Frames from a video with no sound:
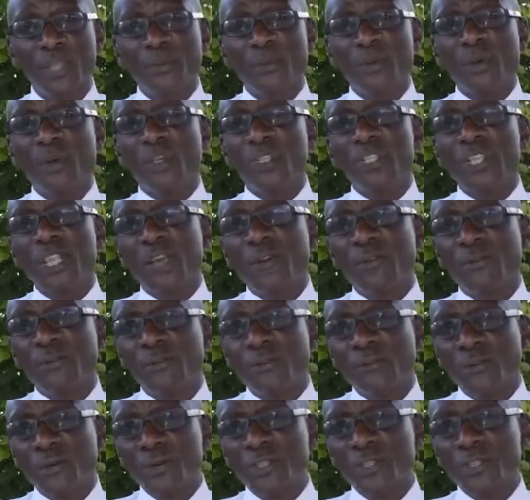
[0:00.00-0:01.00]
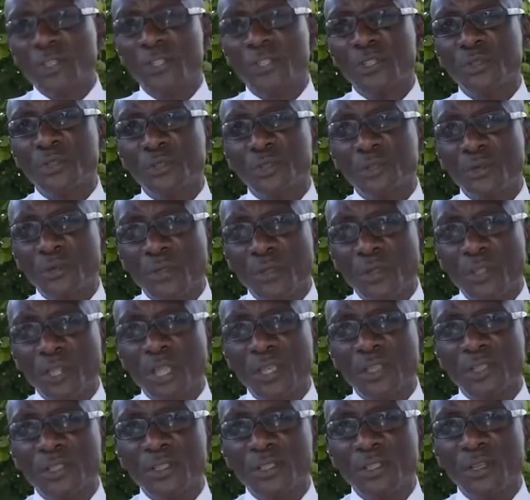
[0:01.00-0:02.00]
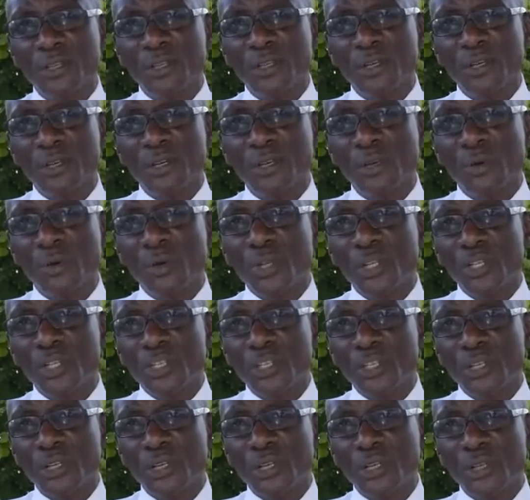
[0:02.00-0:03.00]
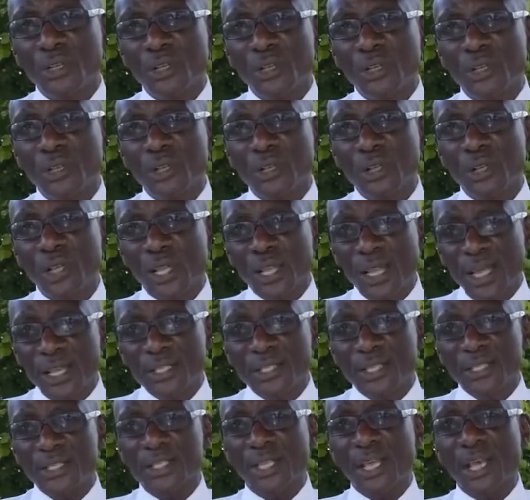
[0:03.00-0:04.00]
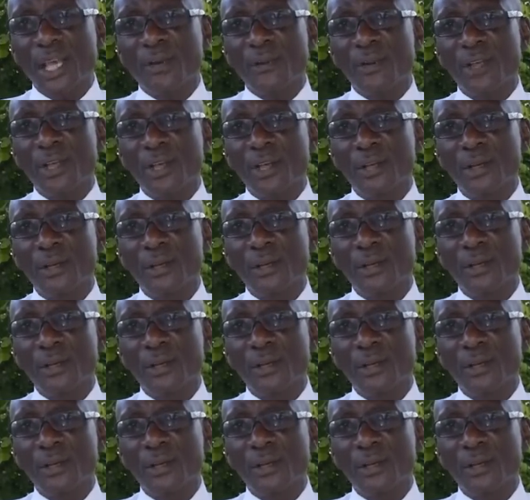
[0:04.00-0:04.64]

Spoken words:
because they're forced to do things which the license carrier